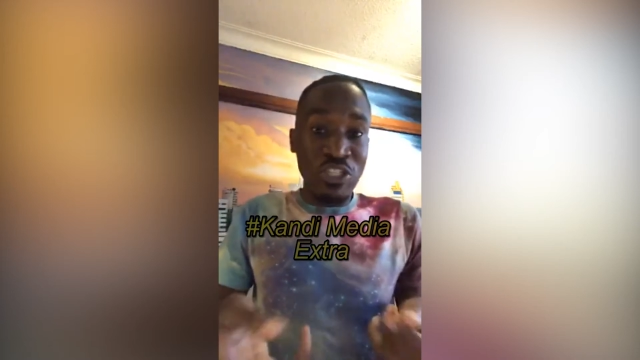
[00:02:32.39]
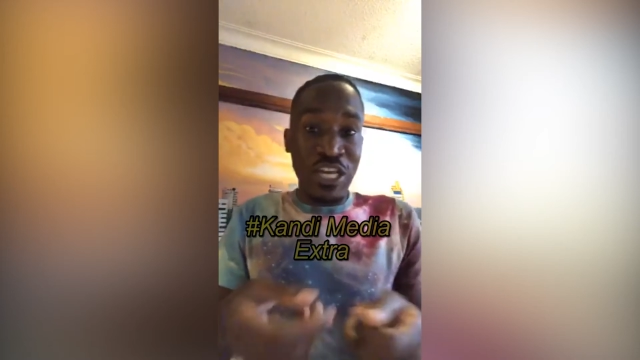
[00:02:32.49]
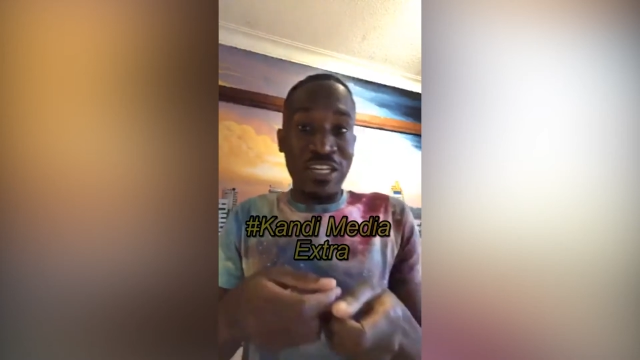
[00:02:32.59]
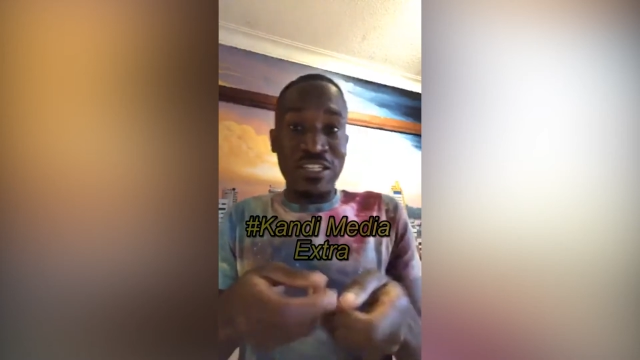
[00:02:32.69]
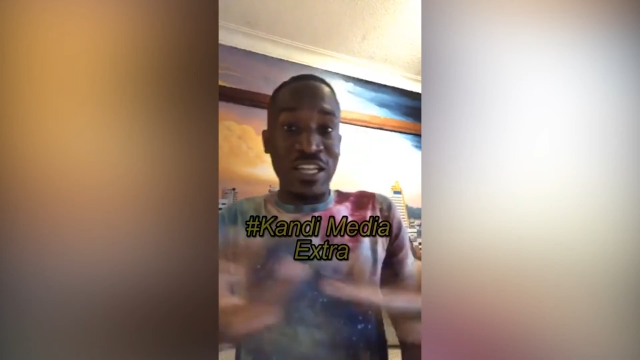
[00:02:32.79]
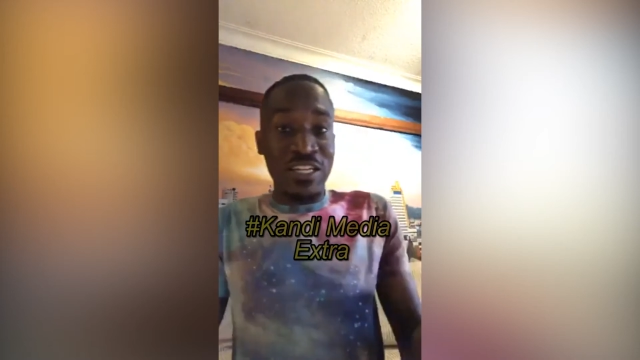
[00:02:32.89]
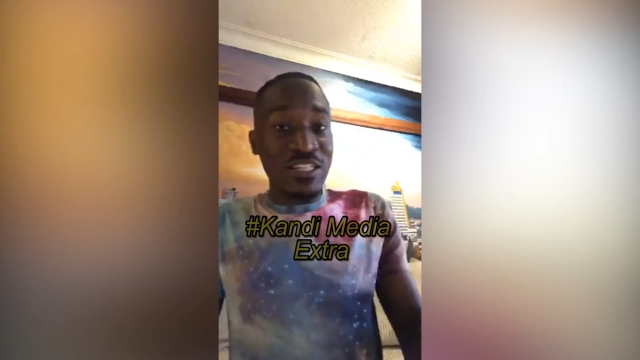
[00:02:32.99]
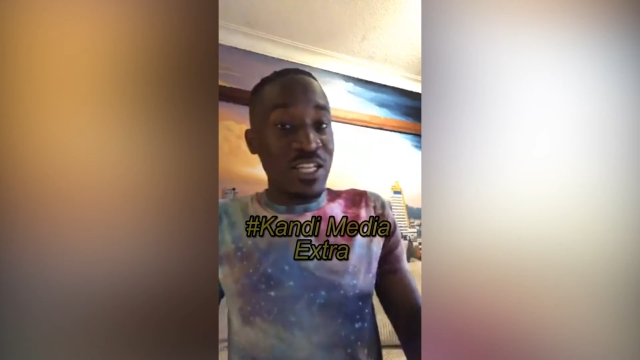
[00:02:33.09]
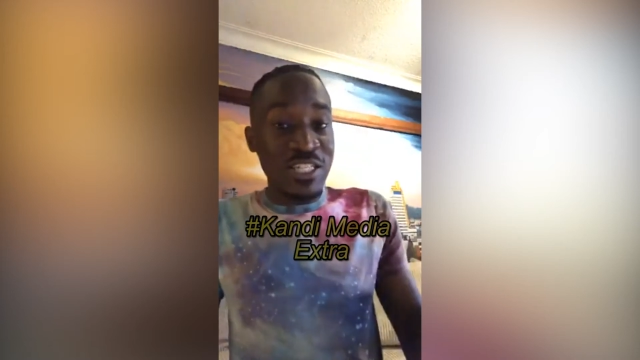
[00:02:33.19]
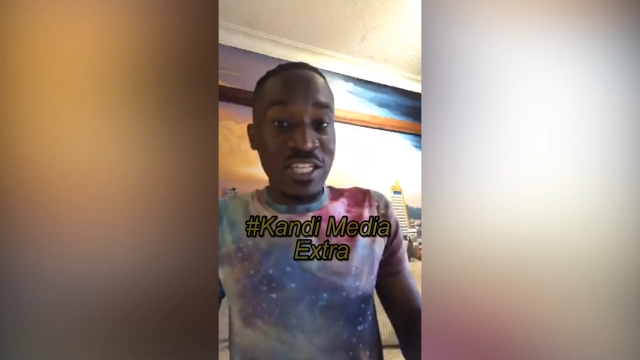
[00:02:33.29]

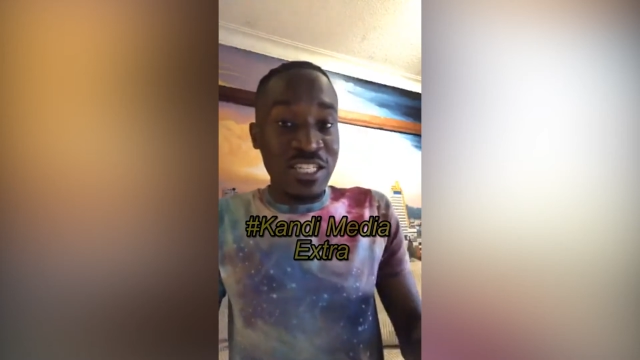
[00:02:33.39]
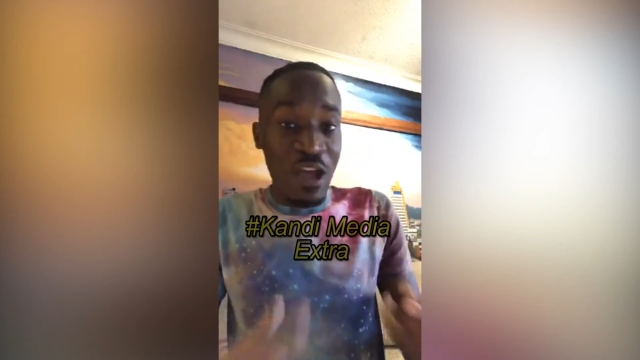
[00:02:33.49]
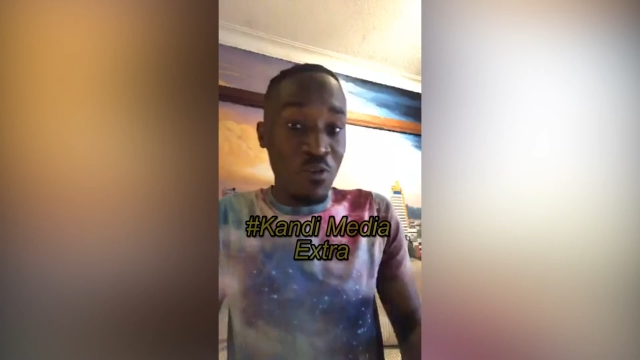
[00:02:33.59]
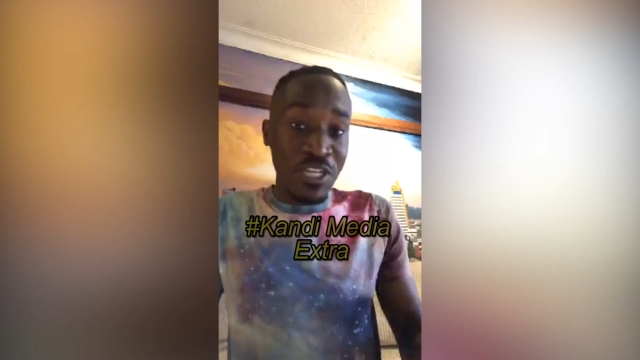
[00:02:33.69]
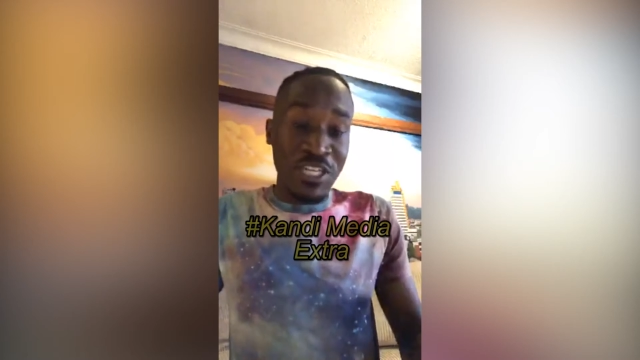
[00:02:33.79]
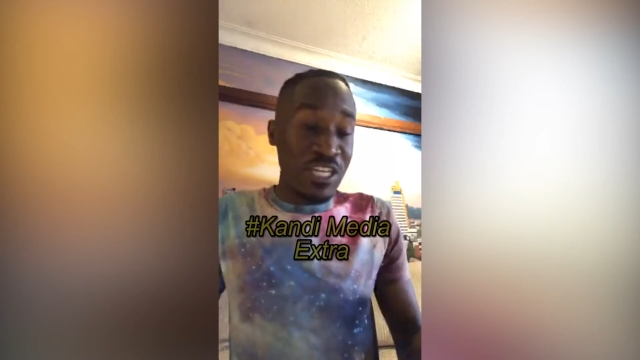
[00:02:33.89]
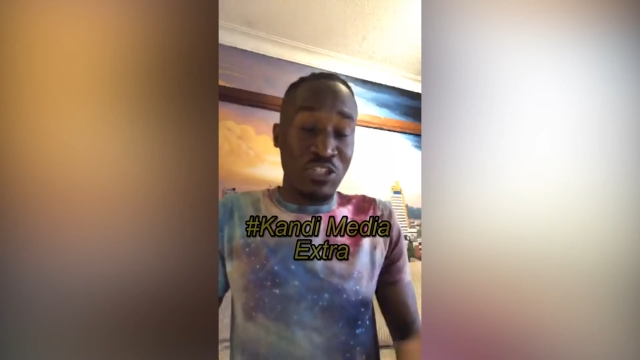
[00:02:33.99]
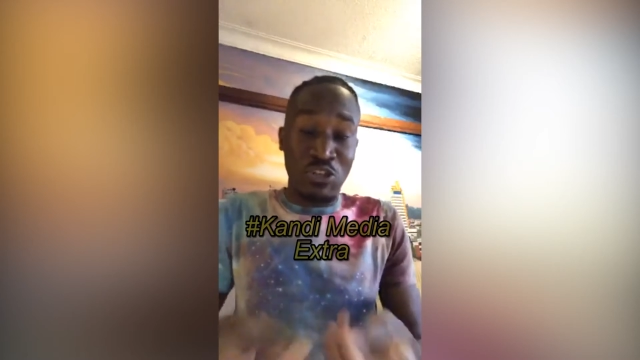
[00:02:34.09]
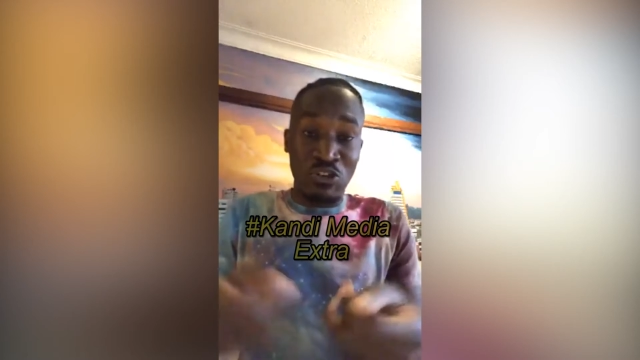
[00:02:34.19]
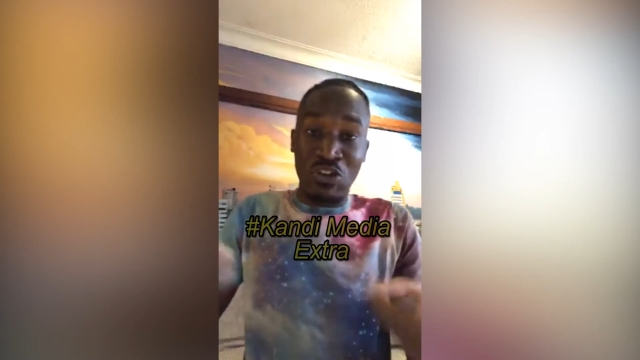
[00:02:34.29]
that this is how it
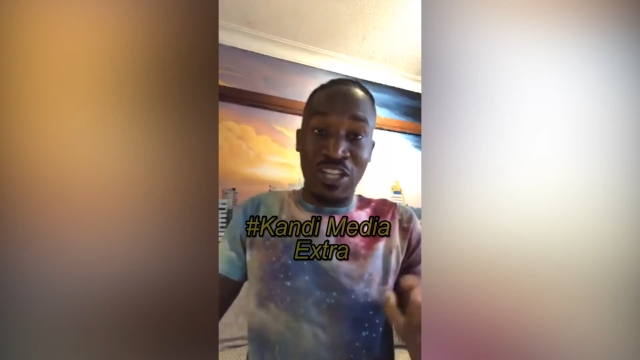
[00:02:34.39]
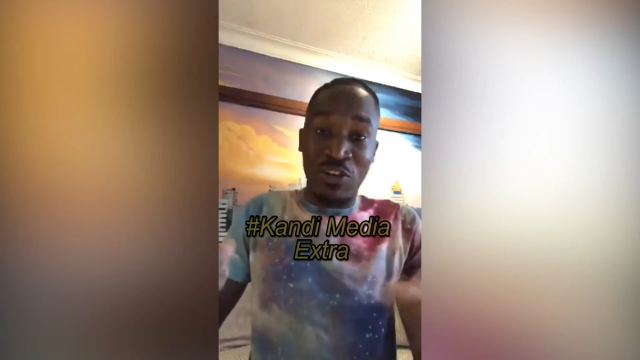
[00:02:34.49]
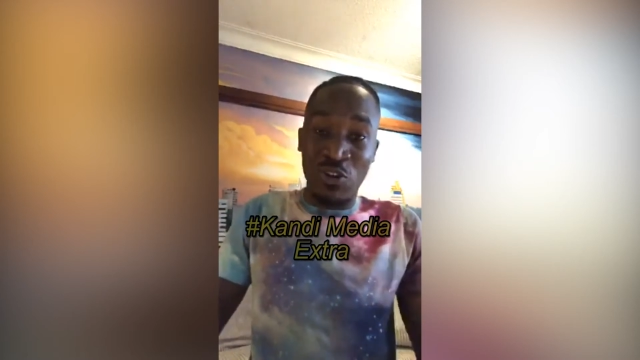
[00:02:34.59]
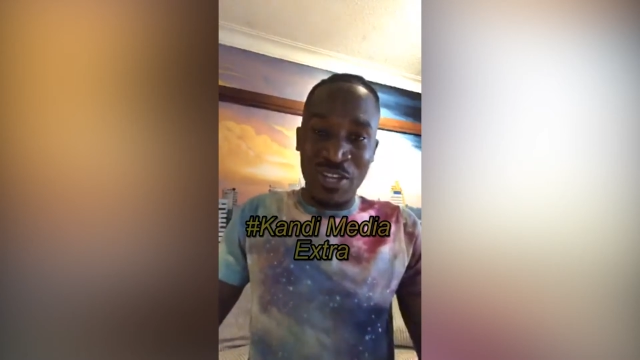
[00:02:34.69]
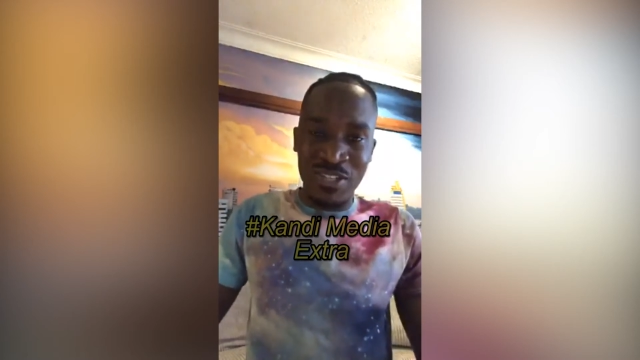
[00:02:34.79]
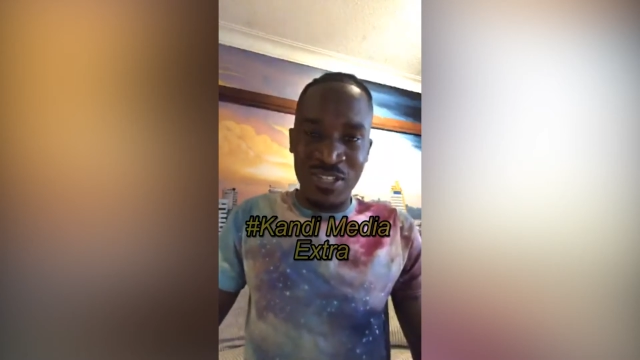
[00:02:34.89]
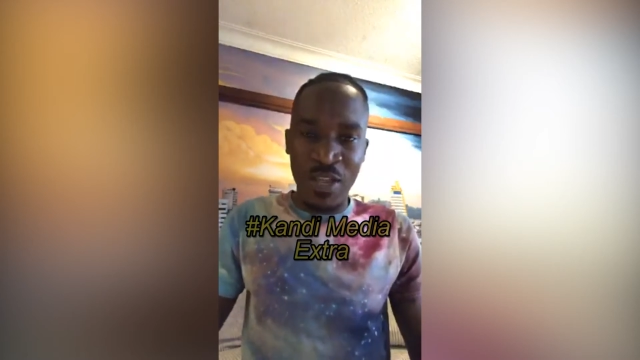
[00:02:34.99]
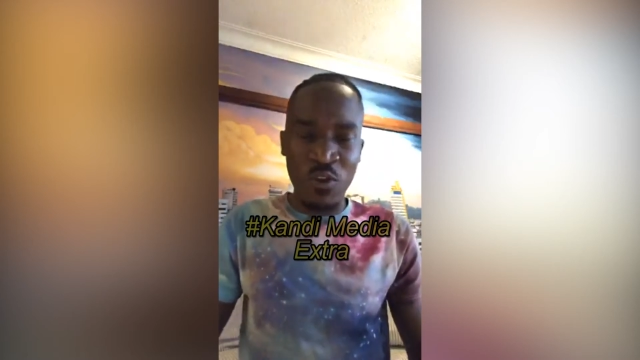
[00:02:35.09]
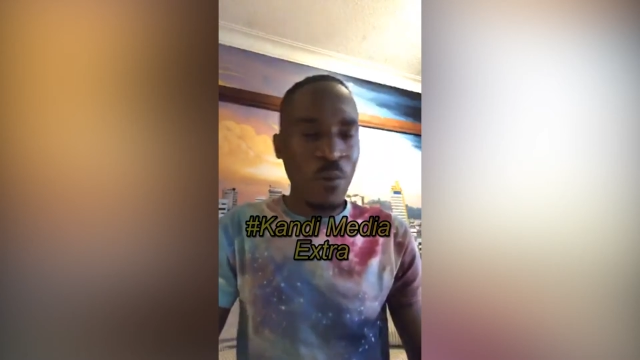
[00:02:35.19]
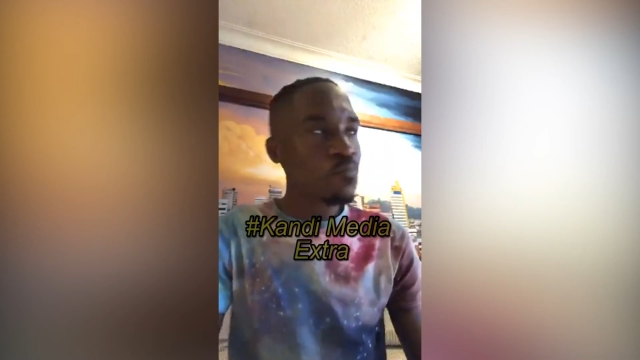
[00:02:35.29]
is. You know, the law is
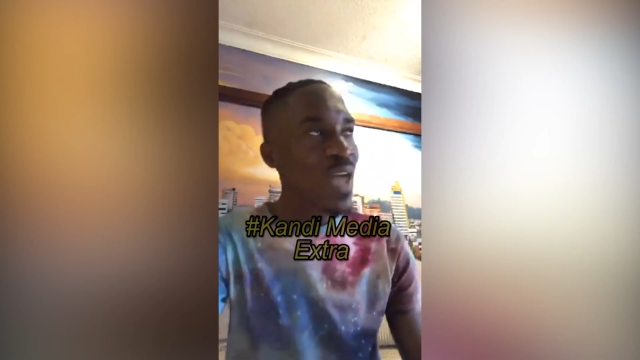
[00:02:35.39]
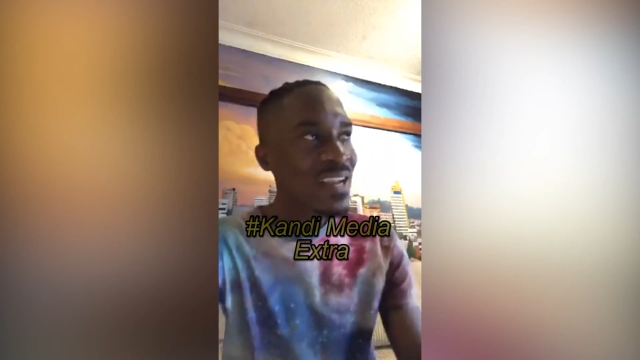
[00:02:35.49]
the law.